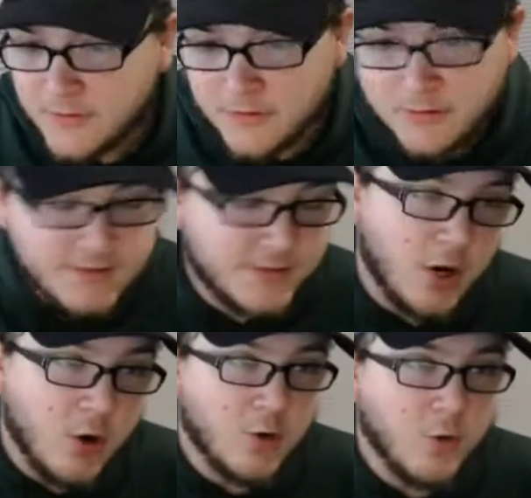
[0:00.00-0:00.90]

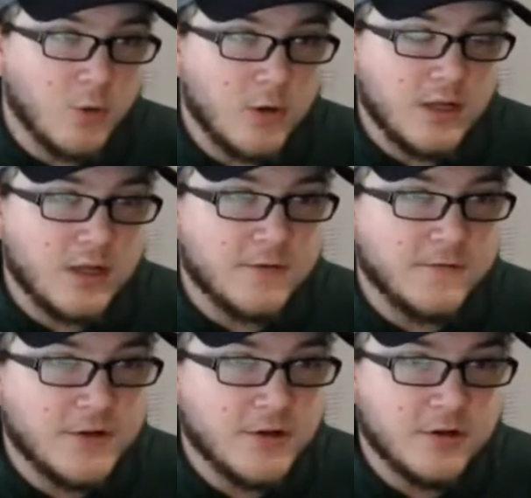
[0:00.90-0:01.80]
So
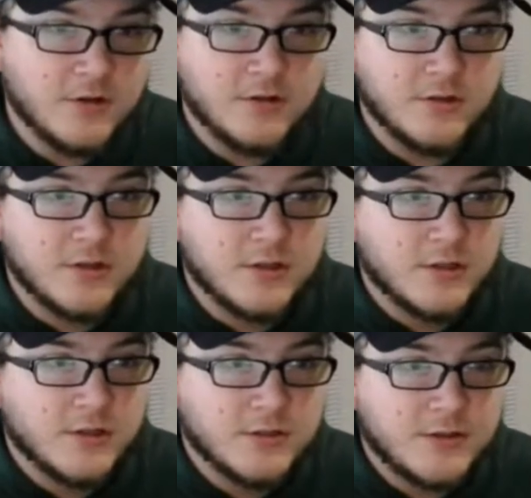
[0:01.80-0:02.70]
if you're
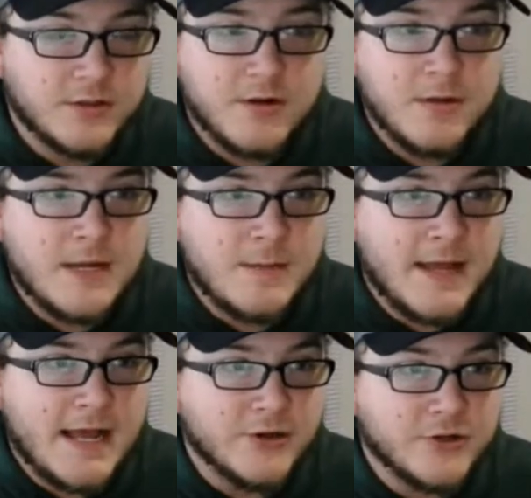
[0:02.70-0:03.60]
the Green Bay
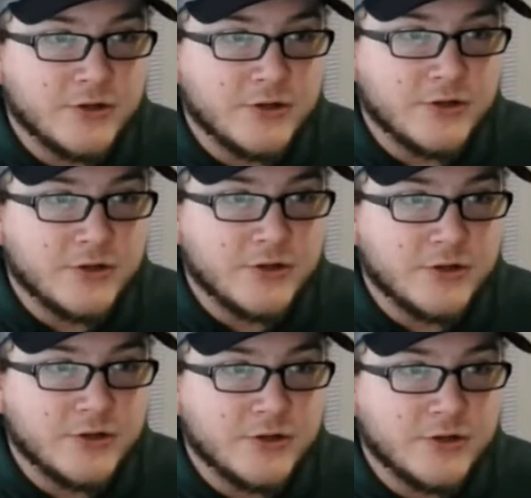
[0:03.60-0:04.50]
Packers,
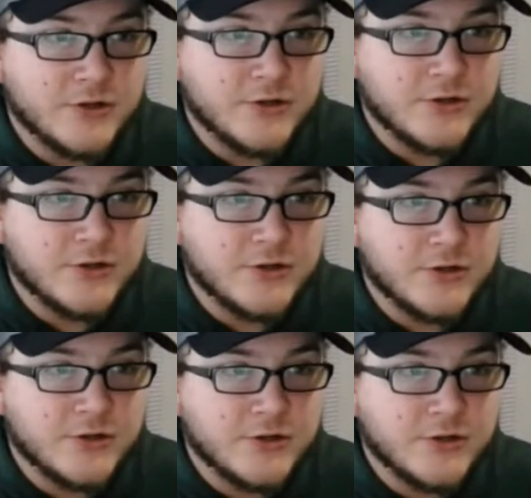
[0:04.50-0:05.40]
there
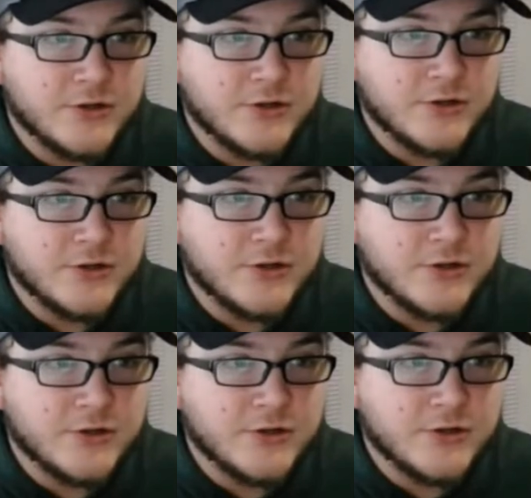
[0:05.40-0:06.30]
needs to be some sort
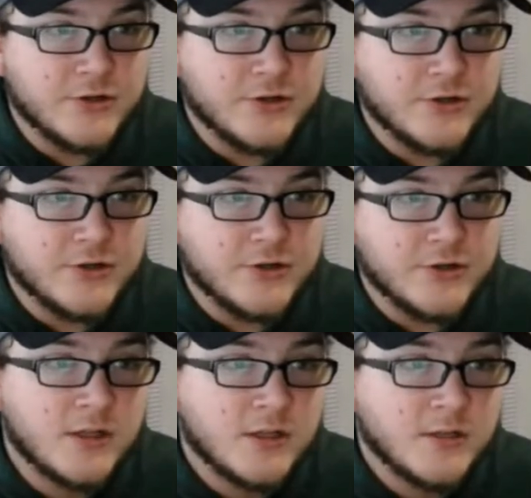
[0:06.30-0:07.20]
of change
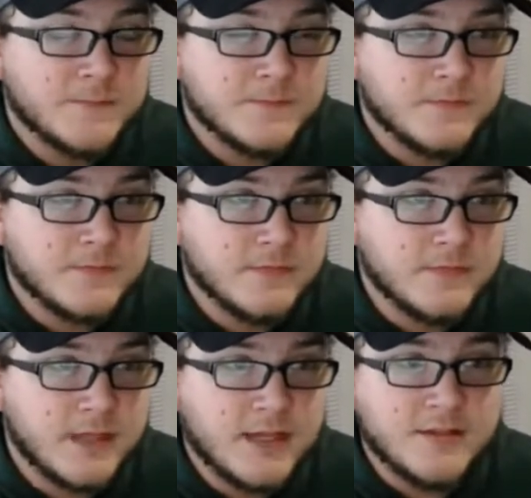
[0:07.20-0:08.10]

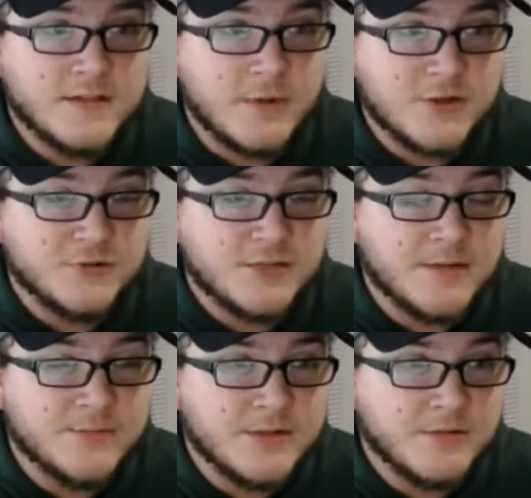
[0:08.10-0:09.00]
in the special
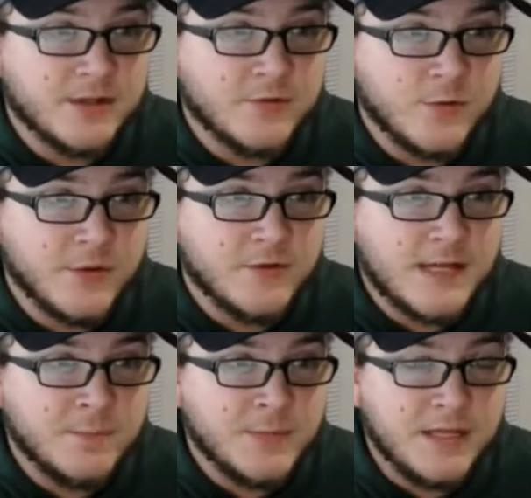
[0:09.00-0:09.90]
teams unit, whether
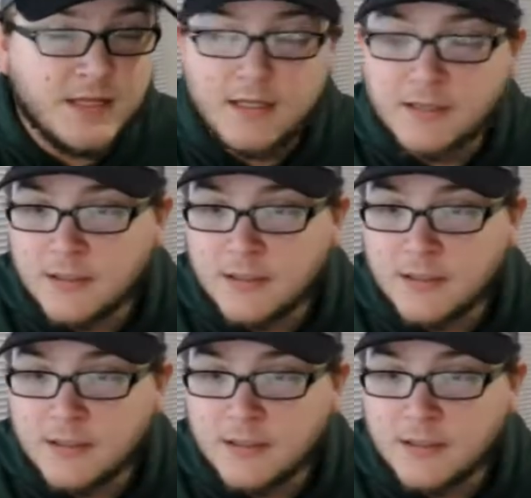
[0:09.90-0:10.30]
that be